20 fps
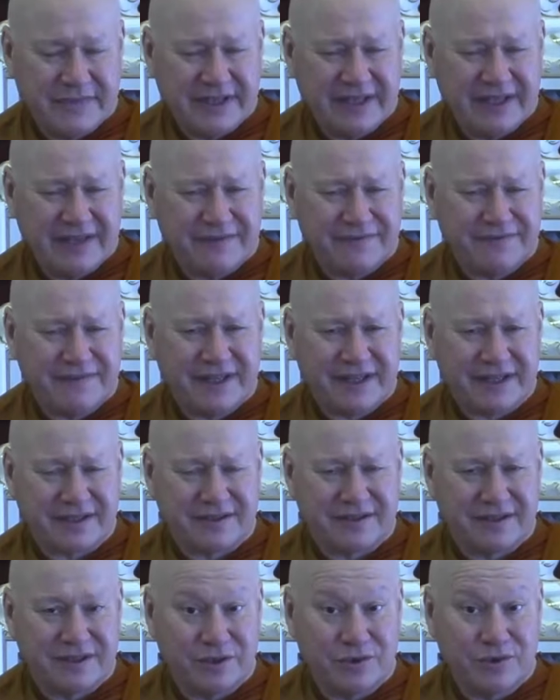The
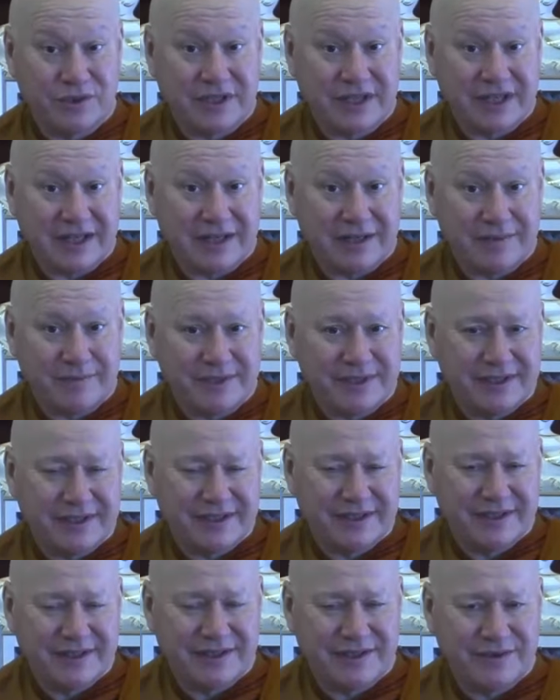effects, the good karma
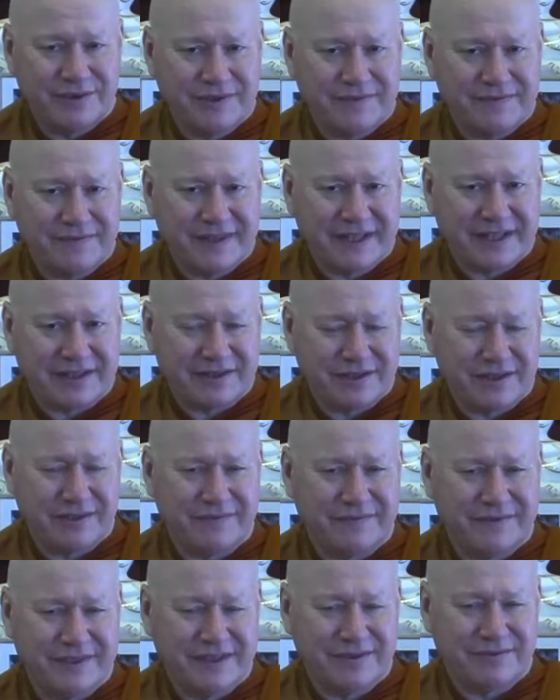and the good effects
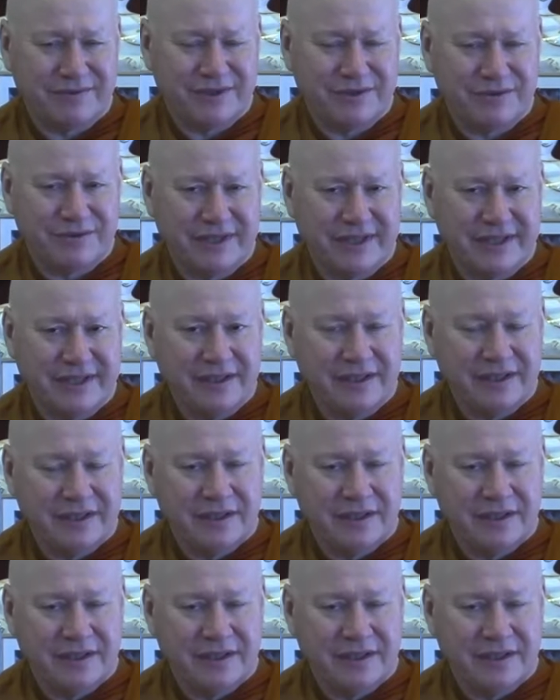of this retreat